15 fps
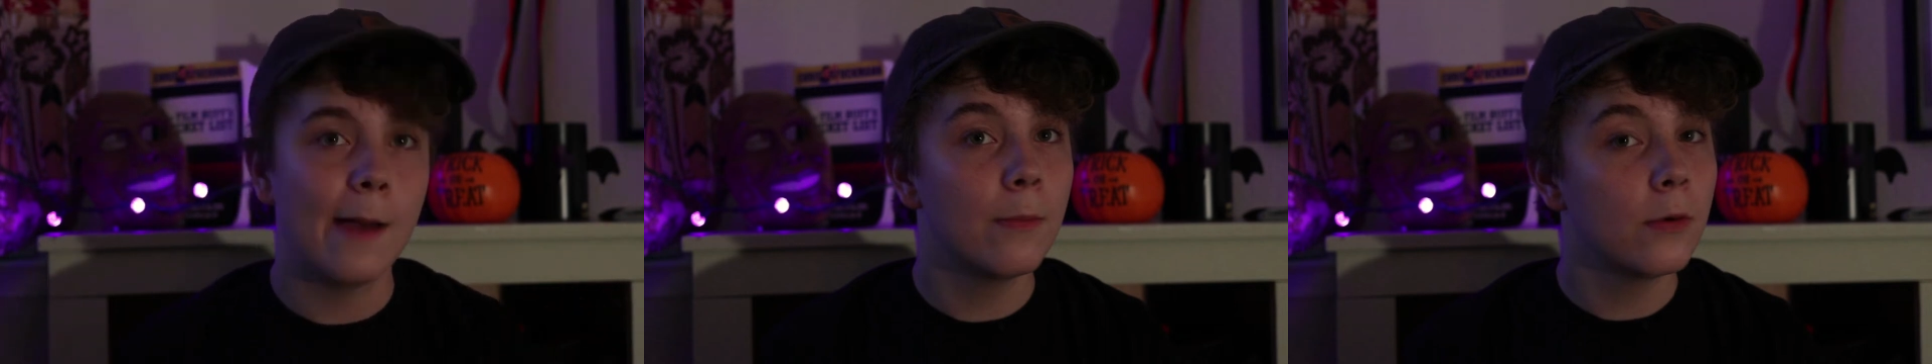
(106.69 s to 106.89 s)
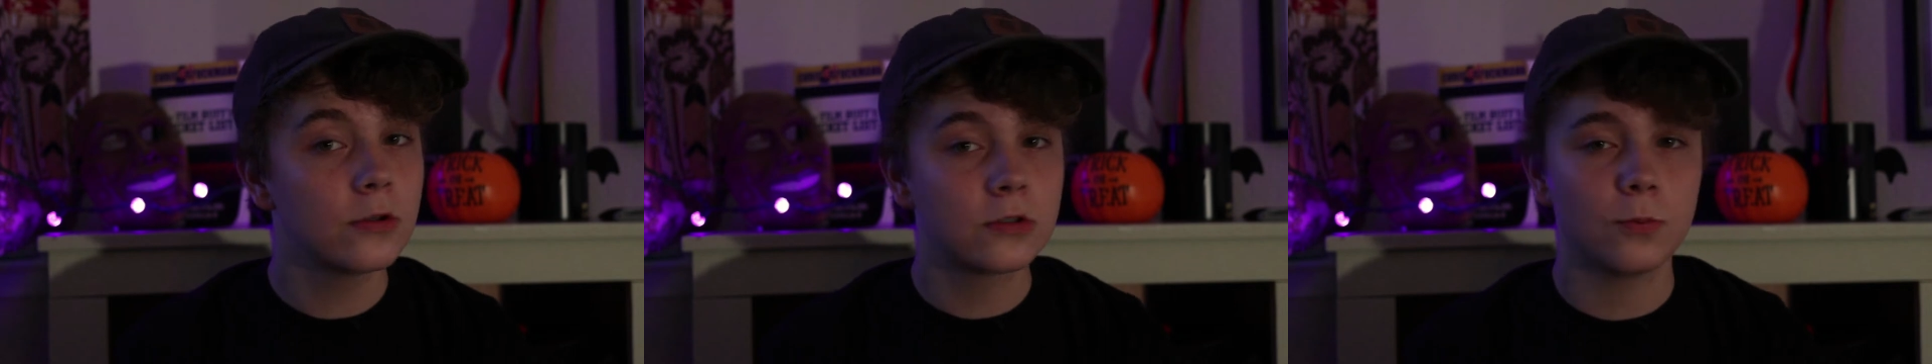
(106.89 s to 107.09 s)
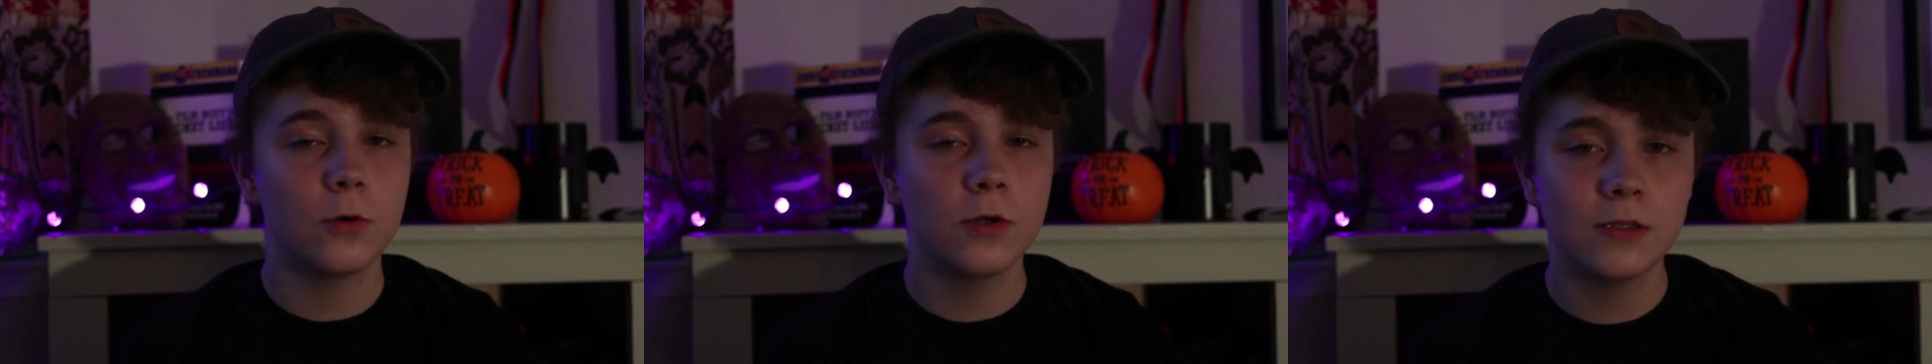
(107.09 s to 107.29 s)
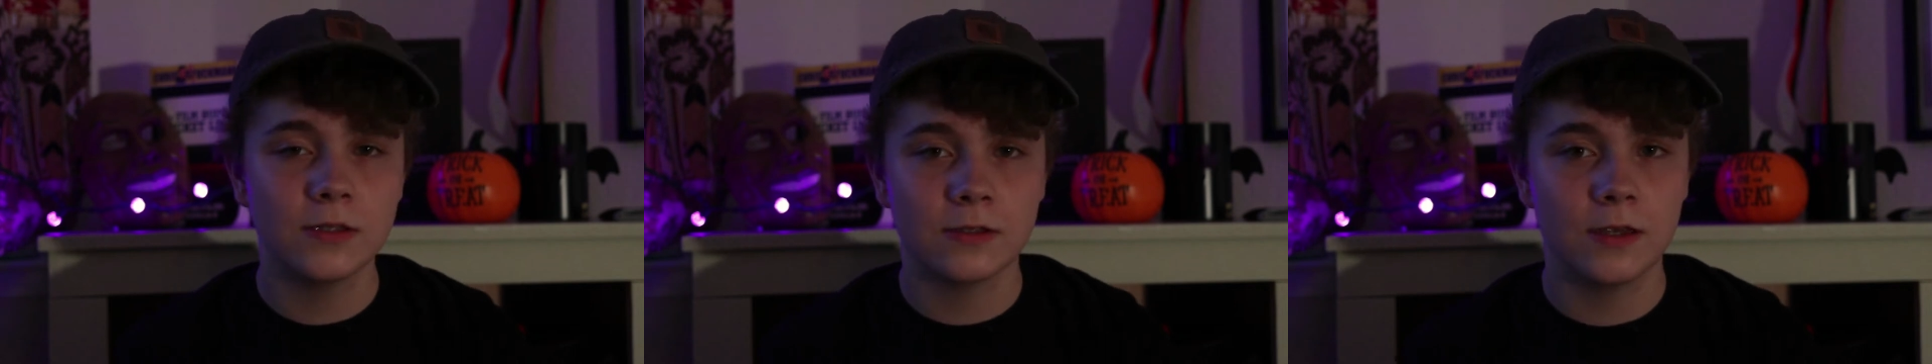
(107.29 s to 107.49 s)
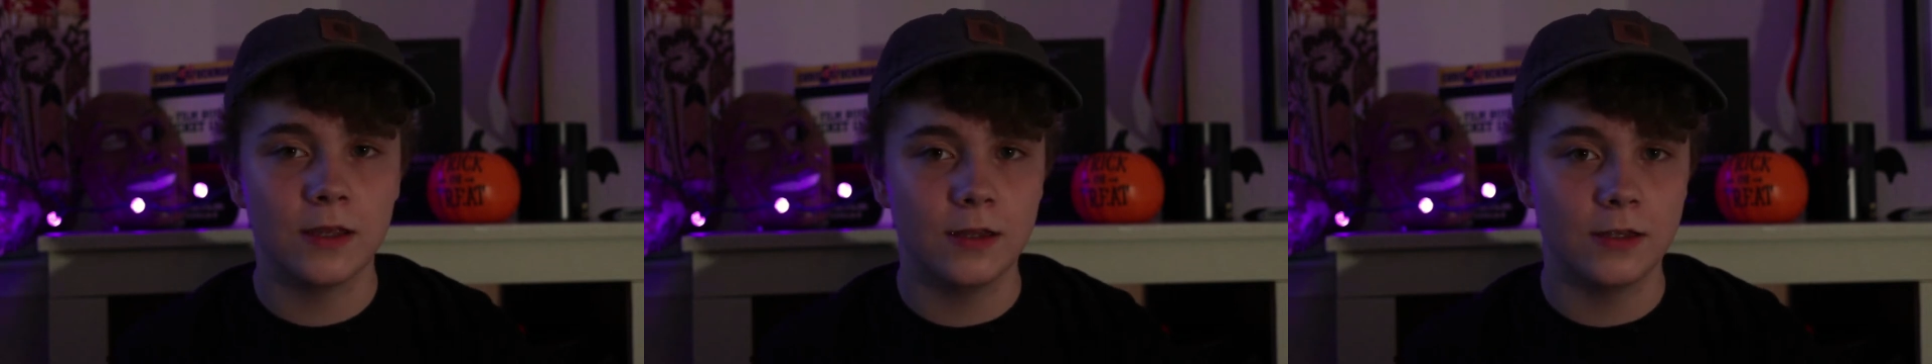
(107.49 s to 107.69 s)
At most
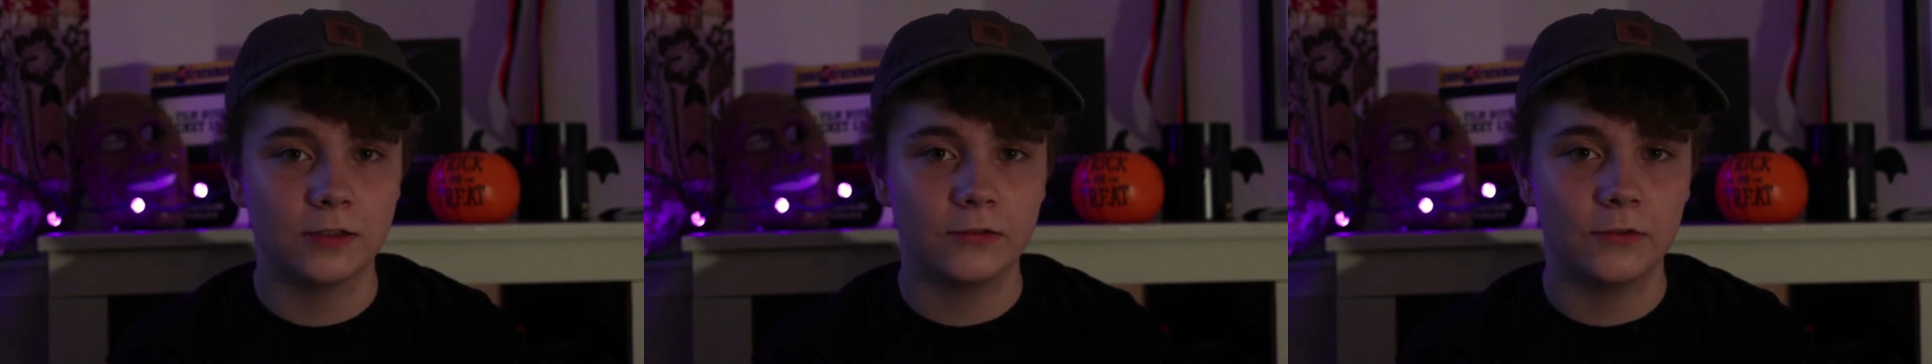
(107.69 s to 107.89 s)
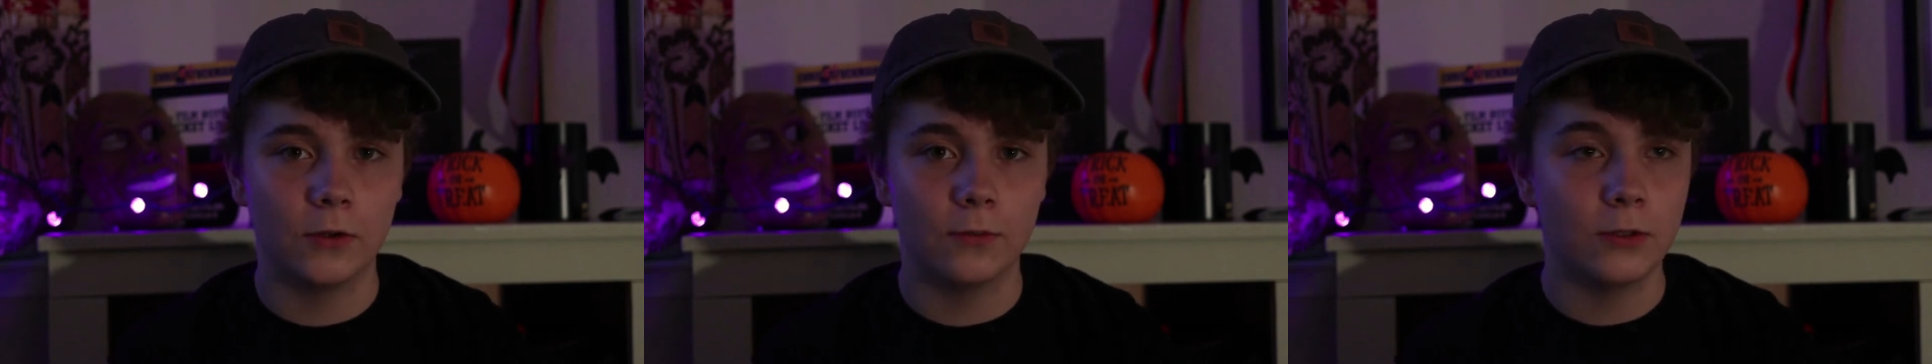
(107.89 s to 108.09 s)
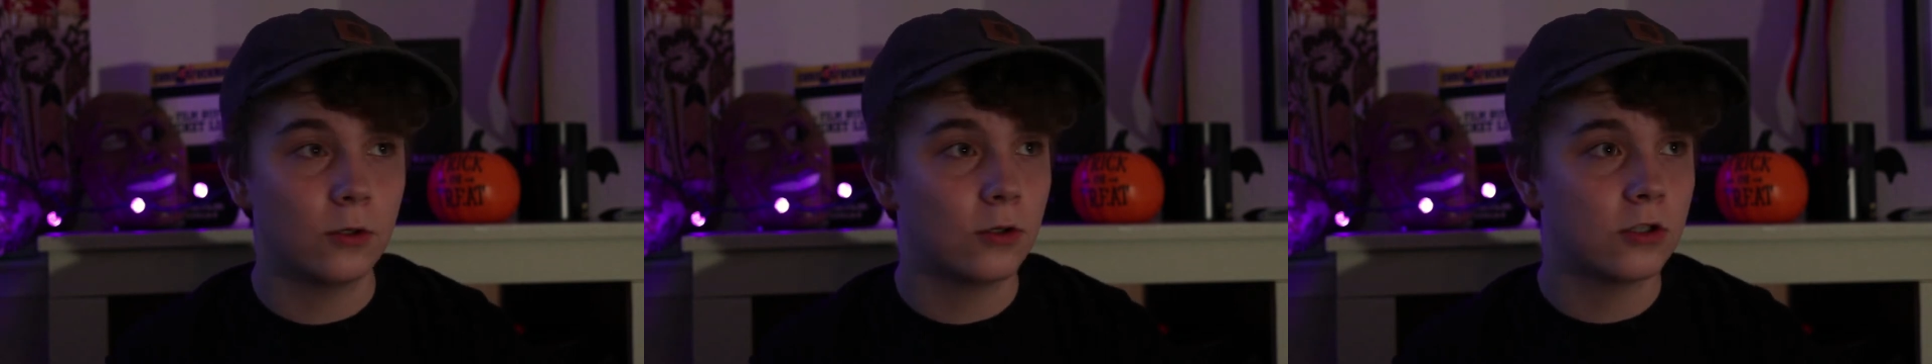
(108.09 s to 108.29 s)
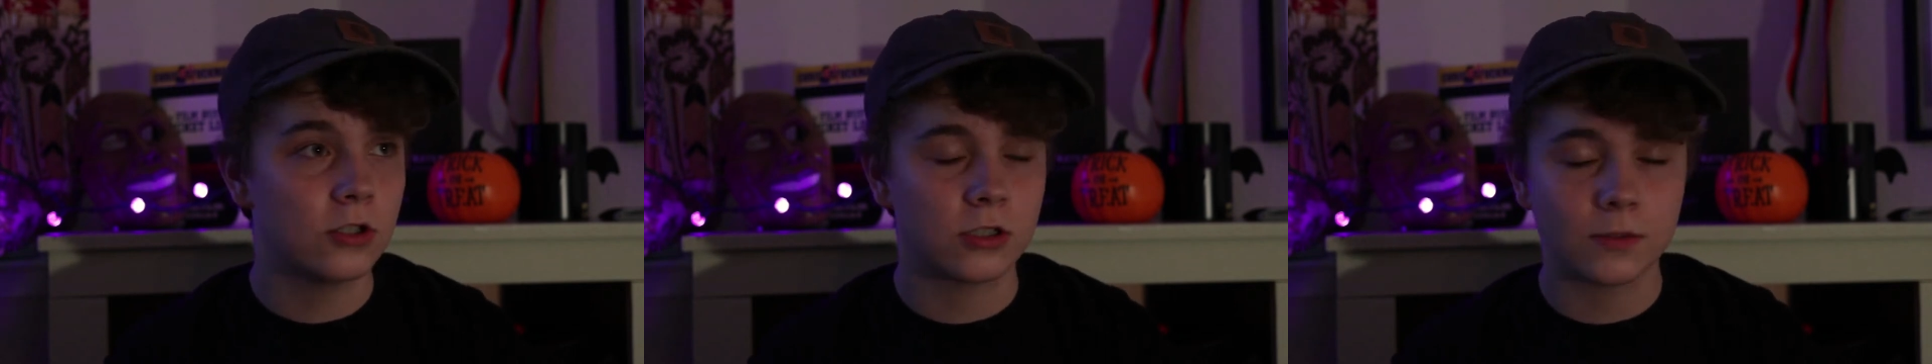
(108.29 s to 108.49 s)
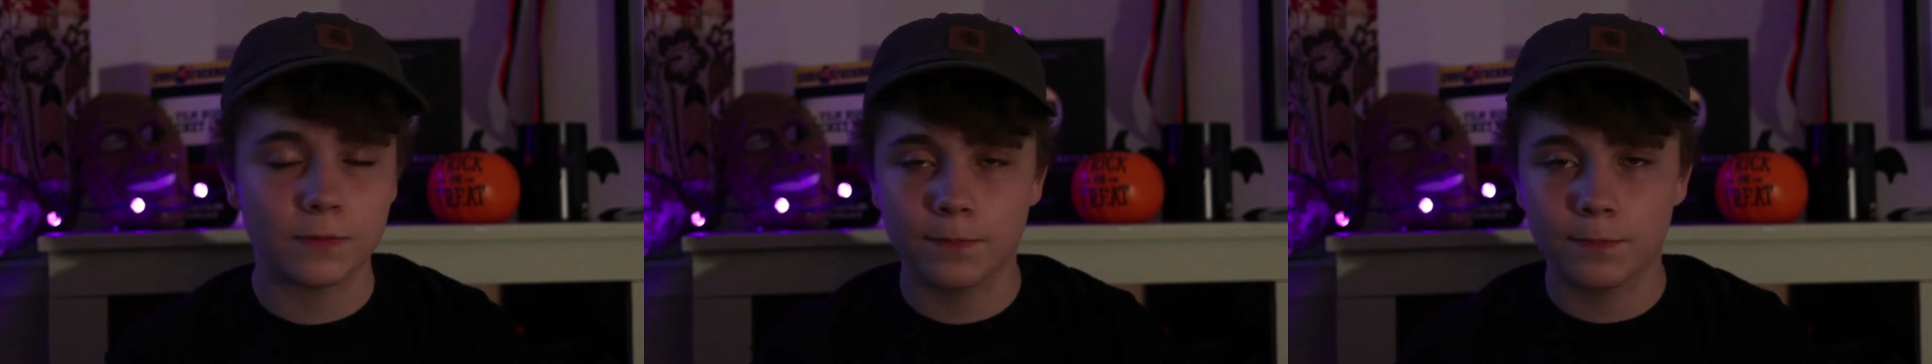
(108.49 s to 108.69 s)
points in this film, you could just